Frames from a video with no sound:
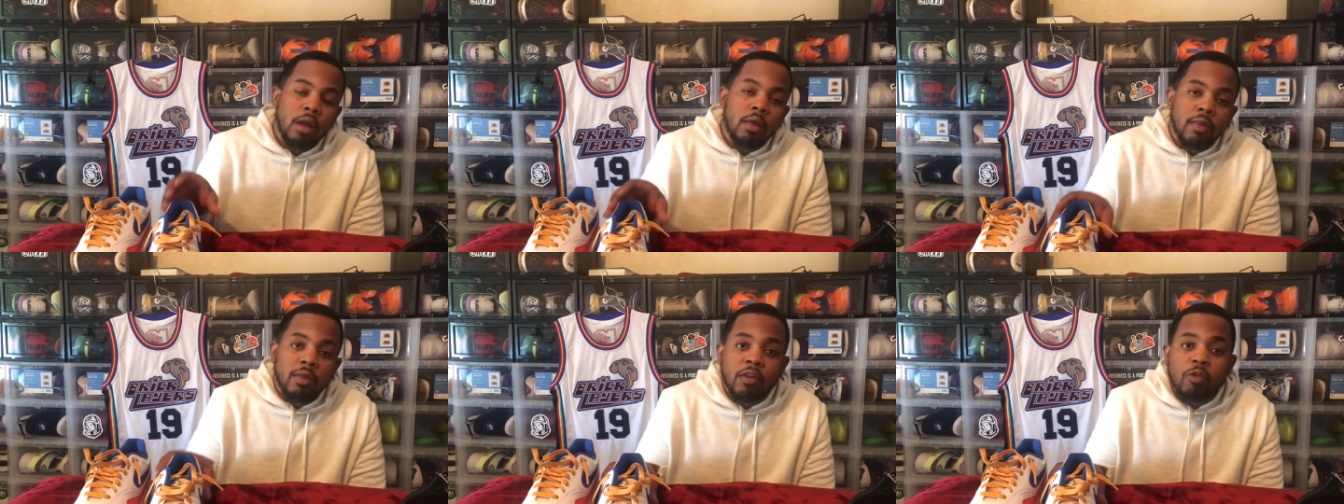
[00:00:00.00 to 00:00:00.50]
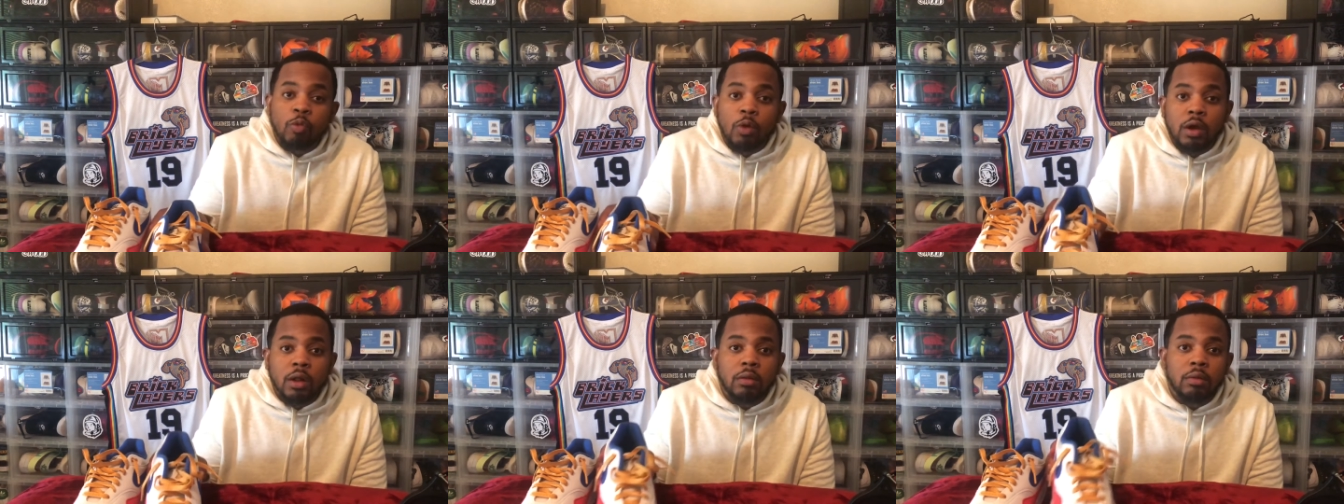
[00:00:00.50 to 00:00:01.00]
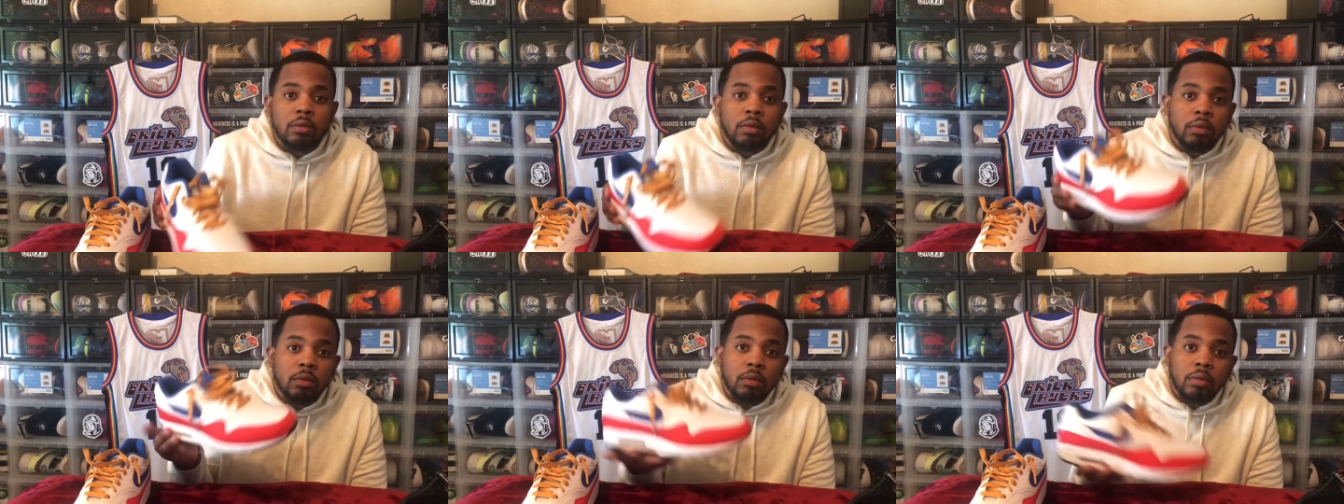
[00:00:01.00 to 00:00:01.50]
This one
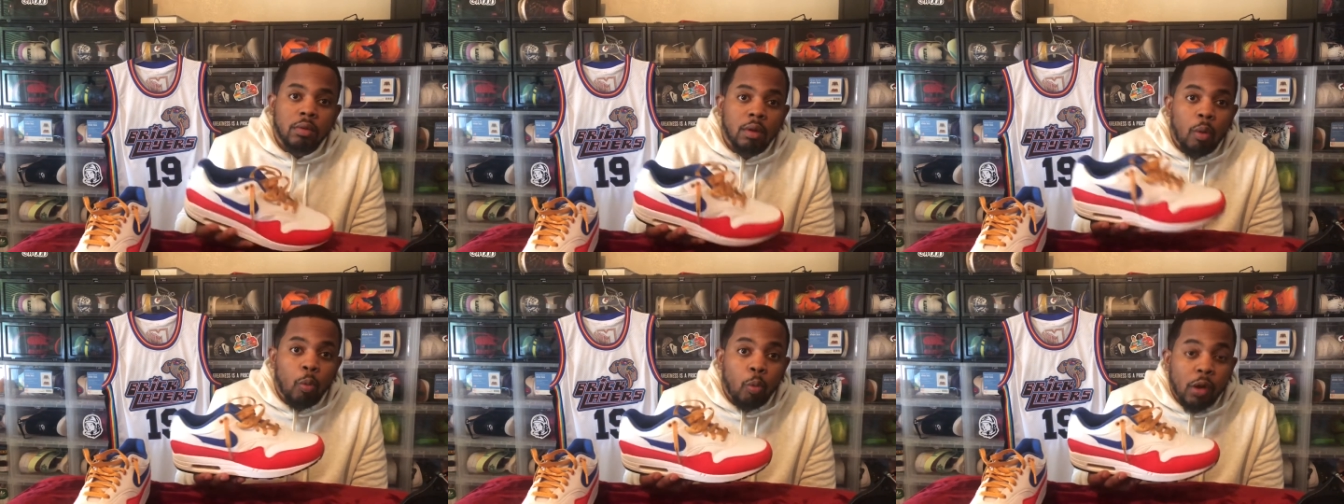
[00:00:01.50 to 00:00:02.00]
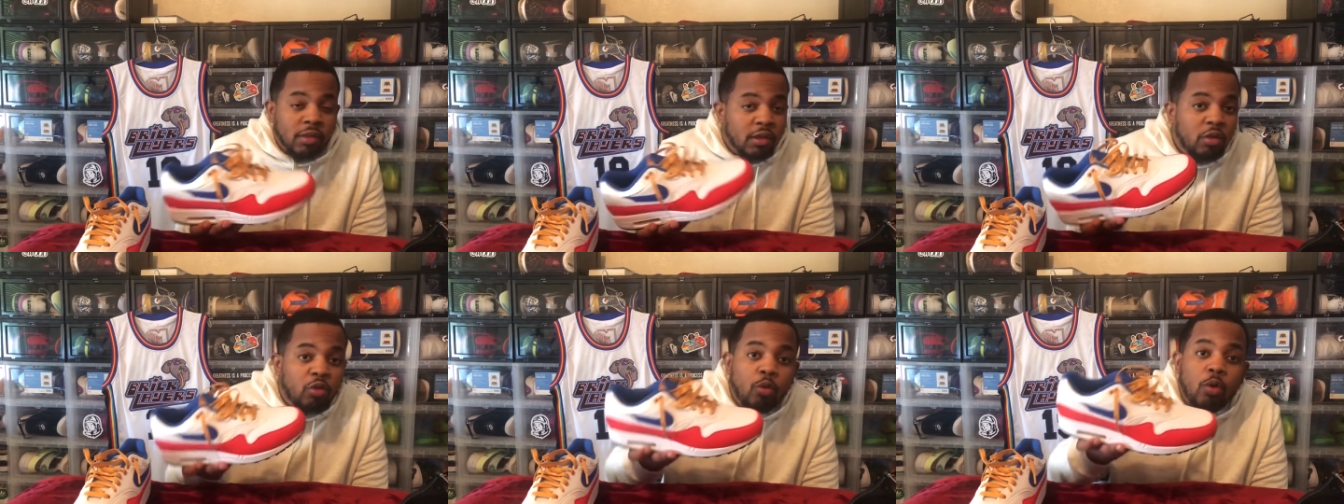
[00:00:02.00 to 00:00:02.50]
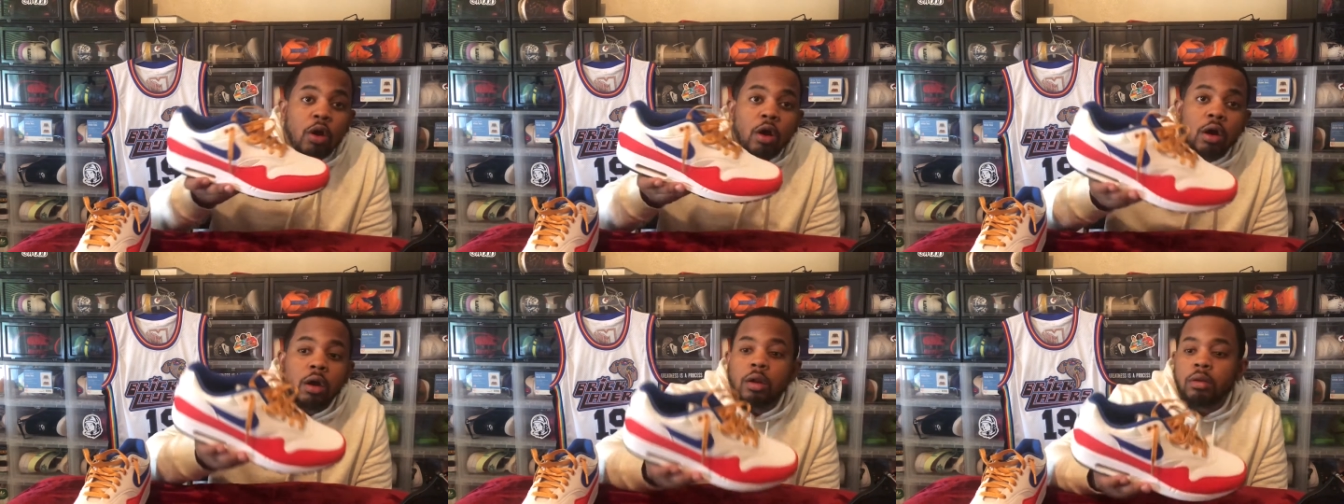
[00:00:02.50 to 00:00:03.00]
wasn't too
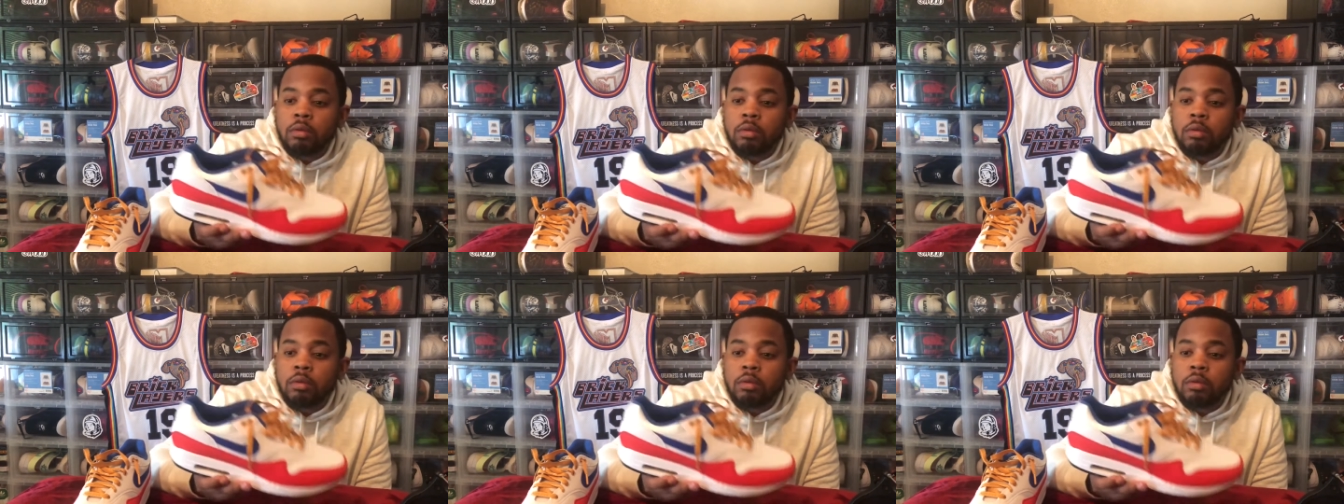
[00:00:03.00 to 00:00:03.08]
hard.